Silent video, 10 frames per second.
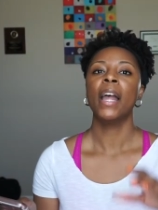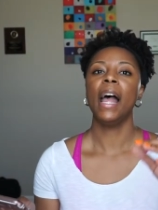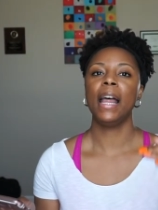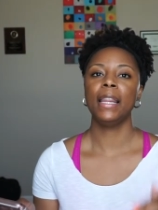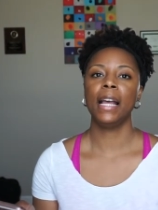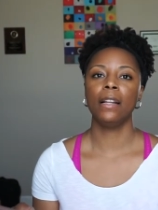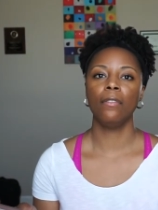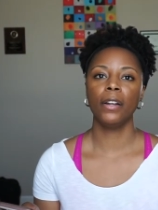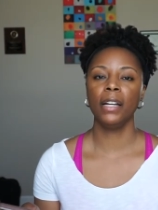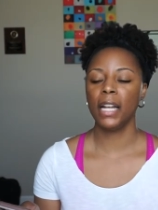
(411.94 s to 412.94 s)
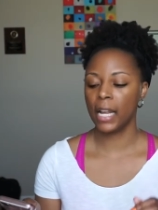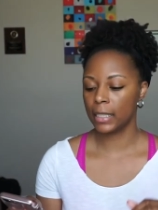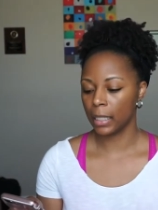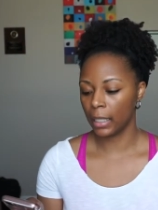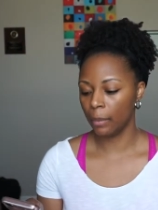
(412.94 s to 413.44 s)
And then the very
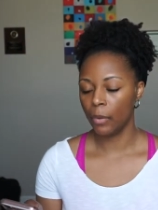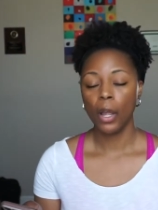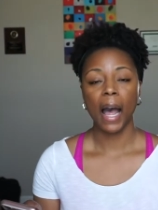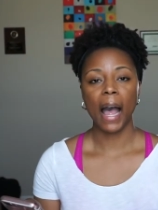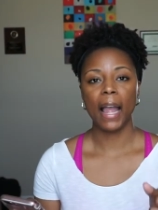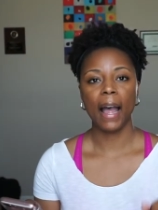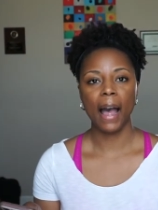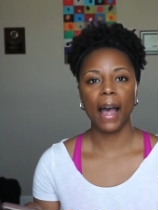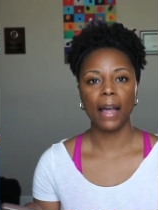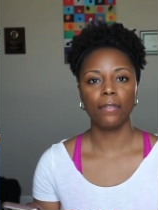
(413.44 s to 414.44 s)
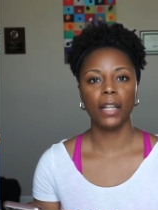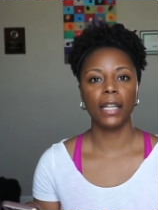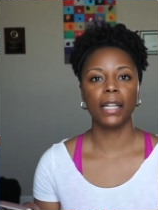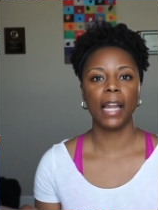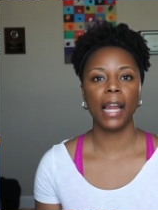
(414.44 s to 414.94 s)
next clip, I have
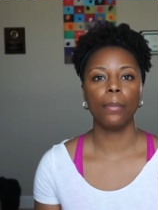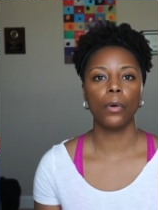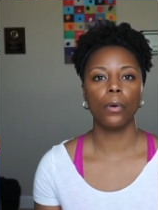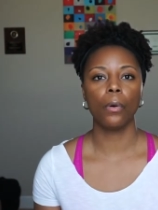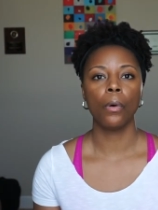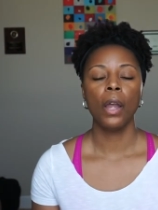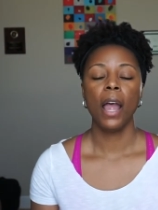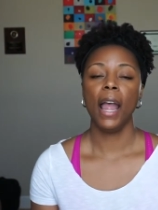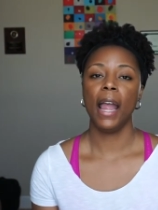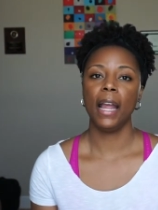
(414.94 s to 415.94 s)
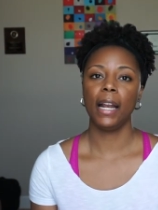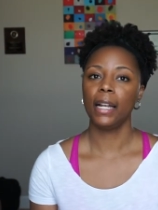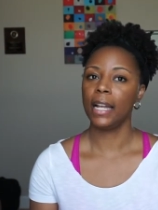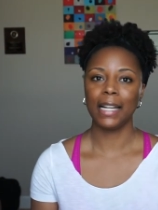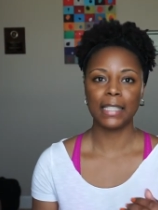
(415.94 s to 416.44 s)
the cable in
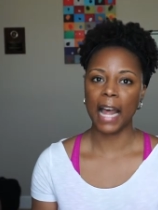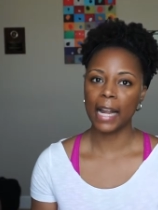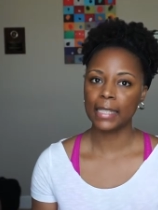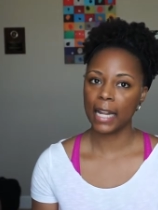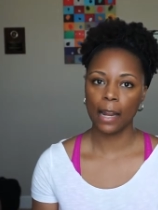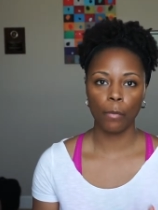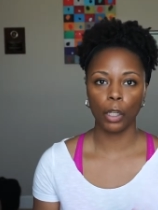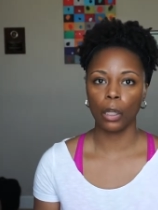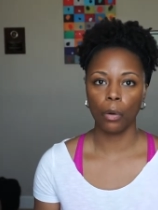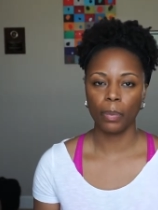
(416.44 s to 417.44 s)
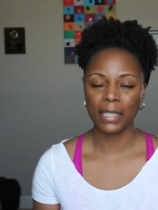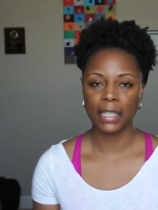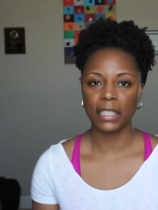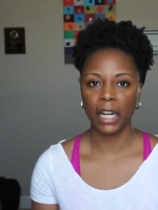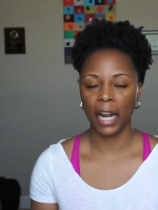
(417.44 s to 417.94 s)
the exact same low
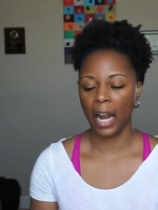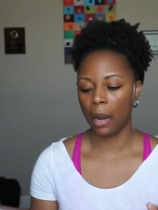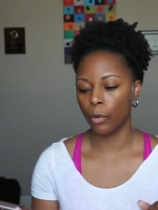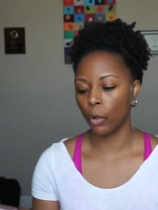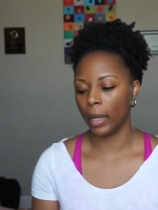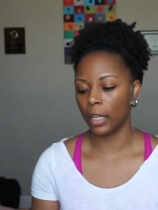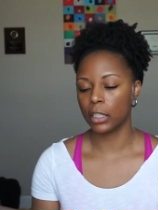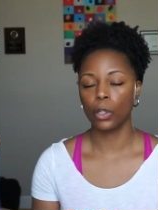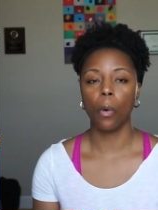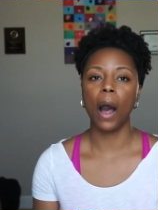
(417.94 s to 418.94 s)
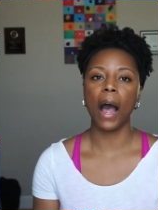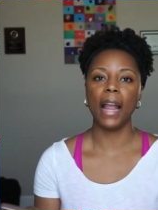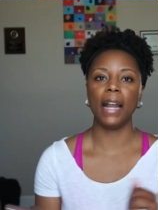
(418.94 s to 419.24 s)
position, and I'm doing a squat.